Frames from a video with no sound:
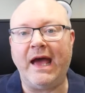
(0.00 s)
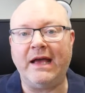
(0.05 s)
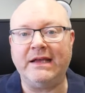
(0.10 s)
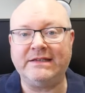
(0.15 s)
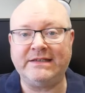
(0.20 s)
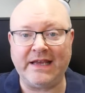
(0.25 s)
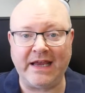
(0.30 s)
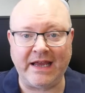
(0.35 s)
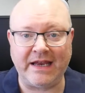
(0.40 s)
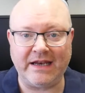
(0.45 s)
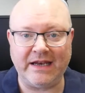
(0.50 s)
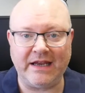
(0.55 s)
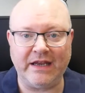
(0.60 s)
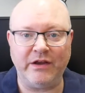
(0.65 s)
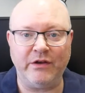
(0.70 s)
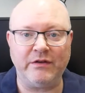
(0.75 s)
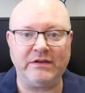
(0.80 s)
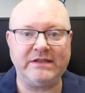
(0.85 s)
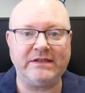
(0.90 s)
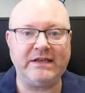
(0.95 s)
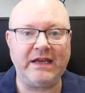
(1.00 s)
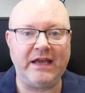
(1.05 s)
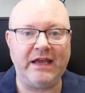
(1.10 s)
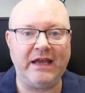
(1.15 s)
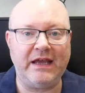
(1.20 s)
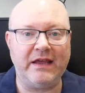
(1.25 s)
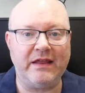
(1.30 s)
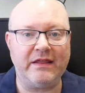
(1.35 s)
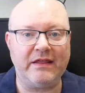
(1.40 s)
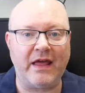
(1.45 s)
Secondly, you'll
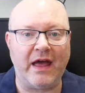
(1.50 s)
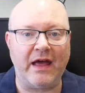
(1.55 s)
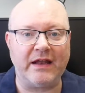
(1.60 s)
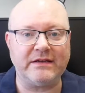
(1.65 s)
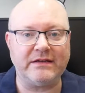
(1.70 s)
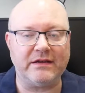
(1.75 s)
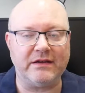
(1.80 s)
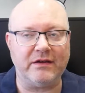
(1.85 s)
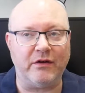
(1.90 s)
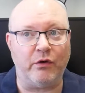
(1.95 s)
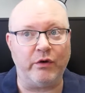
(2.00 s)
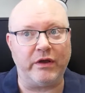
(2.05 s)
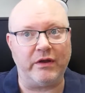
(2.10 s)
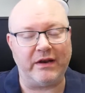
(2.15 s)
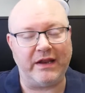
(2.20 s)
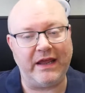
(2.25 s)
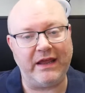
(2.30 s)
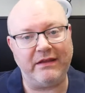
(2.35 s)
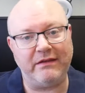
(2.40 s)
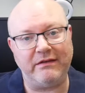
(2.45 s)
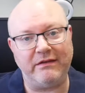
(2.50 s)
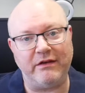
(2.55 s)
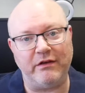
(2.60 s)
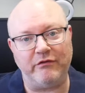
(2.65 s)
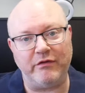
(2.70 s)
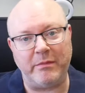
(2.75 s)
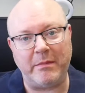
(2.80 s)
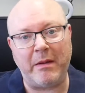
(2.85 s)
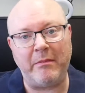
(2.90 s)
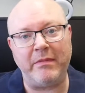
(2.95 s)
see that, or you'll
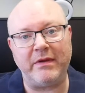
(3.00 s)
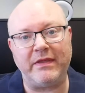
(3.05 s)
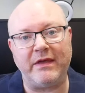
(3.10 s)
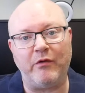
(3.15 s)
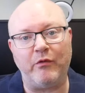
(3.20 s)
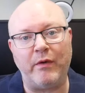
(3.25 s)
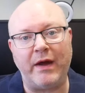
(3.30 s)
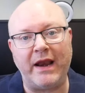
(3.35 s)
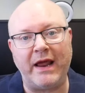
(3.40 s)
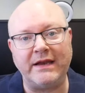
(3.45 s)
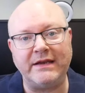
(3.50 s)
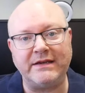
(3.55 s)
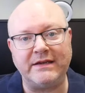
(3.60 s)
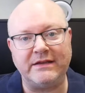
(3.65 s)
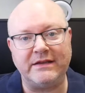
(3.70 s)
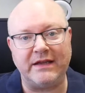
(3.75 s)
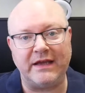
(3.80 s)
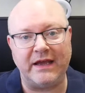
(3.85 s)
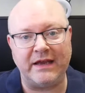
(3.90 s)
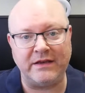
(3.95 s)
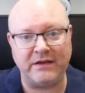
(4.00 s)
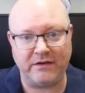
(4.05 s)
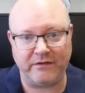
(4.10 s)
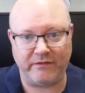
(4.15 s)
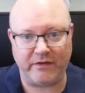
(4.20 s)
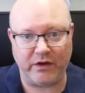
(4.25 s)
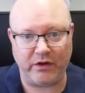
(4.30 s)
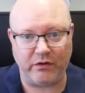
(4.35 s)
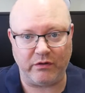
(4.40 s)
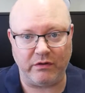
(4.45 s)
remember that when I did the
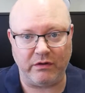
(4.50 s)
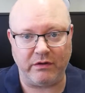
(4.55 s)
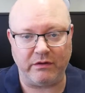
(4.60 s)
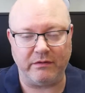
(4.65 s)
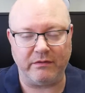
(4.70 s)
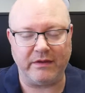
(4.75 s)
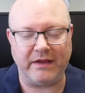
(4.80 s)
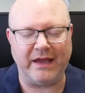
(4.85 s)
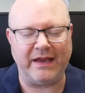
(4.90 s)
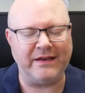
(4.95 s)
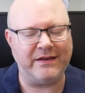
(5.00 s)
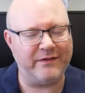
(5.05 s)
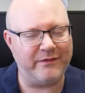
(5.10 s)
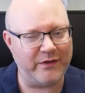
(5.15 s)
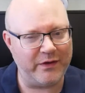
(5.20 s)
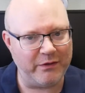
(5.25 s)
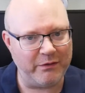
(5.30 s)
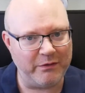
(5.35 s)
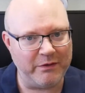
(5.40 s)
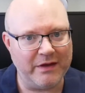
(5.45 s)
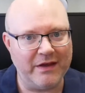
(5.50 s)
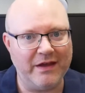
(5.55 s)
introduction,